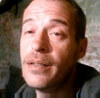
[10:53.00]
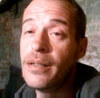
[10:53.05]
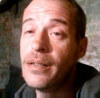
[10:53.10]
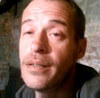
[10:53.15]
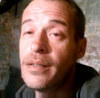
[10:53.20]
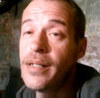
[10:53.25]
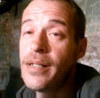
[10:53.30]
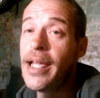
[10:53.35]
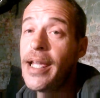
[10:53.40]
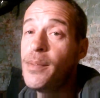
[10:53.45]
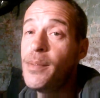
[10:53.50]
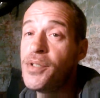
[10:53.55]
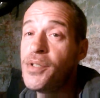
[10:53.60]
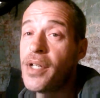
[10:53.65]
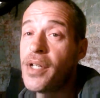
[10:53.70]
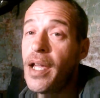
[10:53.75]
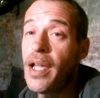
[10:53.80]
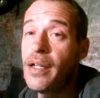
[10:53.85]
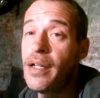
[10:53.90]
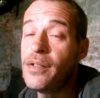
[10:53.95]
name
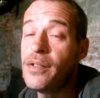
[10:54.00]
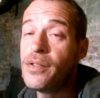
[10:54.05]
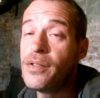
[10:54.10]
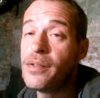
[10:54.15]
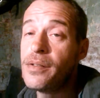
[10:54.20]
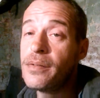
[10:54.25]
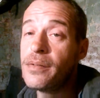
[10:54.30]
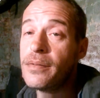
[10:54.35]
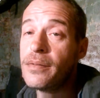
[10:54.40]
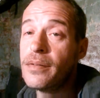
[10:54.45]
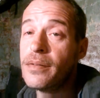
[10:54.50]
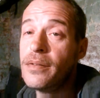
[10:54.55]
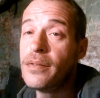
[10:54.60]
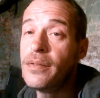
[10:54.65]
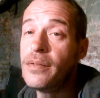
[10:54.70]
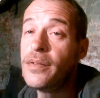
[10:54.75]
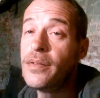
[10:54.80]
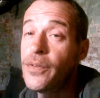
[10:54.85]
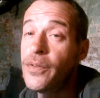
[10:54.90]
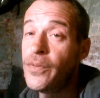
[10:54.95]
change
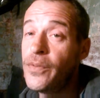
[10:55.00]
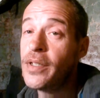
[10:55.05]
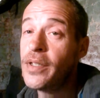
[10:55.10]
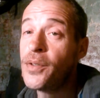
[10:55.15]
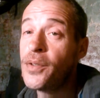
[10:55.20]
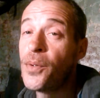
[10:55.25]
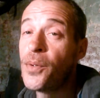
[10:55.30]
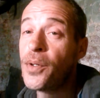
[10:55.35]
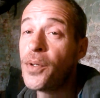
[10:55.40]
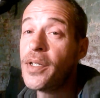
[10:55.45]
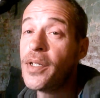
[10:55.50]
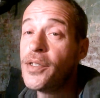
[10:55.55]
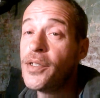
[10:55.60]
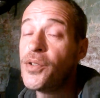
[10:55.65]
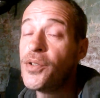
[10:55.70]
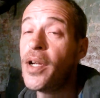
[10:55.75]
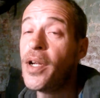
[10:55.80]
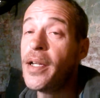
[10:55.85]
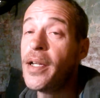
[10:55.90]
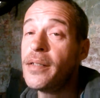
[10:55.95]
to Victoria
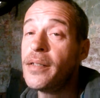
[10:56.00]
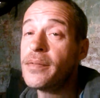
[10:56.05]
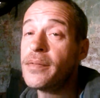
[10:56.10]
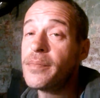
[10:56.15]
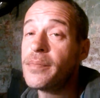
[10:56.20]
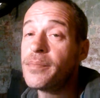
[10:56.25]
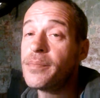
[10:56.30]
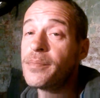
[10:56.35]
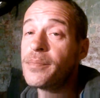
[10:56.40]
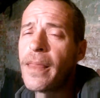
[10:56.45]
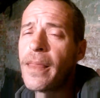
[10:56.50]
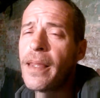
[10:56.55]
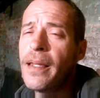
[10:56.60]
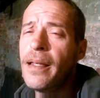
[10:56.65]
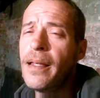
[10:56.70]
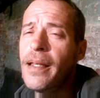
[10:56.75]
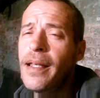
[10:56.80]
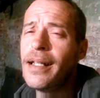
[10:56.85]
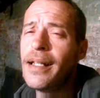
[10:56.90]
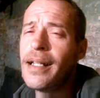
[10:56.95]
Drain.
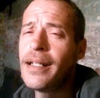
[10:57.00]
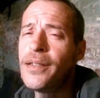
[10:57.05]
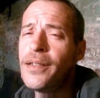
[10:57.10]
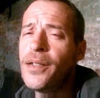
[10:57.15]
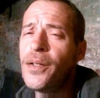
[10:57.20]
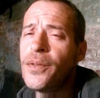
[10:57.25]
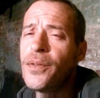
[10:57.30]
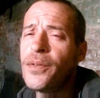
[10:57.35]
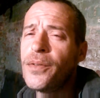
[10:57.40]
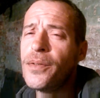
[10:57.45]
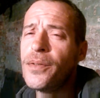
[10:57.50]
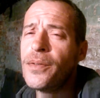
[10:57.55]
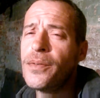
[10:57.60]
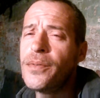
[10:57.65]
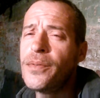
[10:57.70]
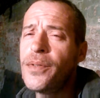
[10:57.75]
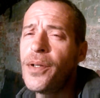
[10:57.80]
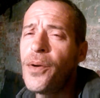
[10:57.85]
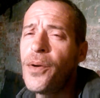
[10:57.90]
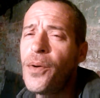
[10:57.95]
And I don't
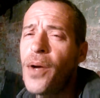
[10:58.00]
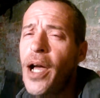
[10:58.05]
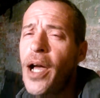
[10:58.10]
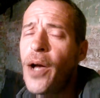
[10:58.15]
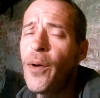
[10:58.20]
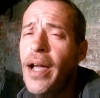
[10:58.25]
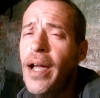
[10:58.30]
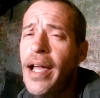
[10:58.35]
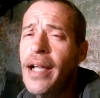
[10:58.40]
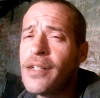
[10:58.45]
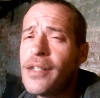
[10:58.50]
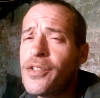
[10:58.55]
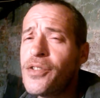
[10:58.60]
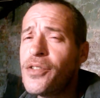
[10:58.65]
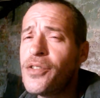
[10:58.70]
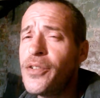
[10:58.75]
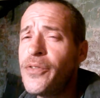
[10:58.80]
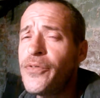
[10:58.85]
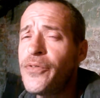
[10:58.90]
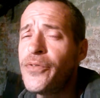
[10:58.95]
know how I
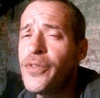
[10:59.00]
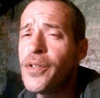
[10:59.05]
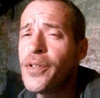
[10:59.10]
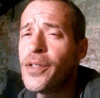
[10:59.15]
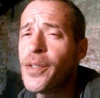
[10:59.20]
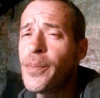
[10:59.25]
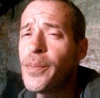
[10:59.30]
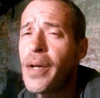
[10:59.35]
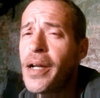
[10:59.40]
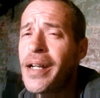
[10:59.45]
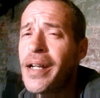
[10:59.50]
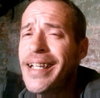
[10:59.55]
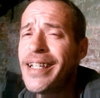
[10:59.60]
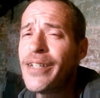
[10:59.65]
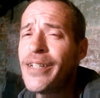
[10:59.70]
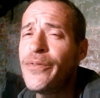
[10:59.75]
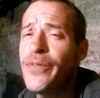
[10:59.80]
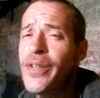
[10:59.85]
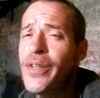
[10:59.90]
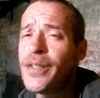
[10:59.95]
actually feel about a
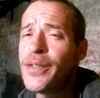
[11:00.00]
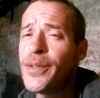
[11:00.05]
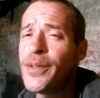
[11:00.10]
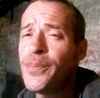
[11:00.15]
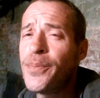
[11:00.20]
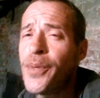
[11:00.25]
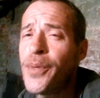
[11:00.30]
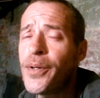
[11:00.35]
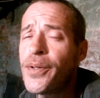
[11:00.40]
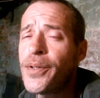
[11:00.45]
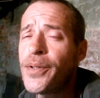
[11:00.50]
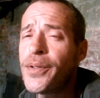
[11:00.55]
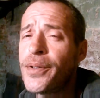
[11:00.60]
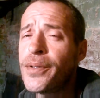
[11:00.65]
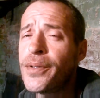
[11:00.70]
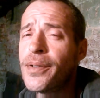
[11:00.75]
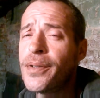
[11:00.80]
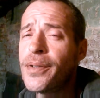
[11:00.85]
convicted murderer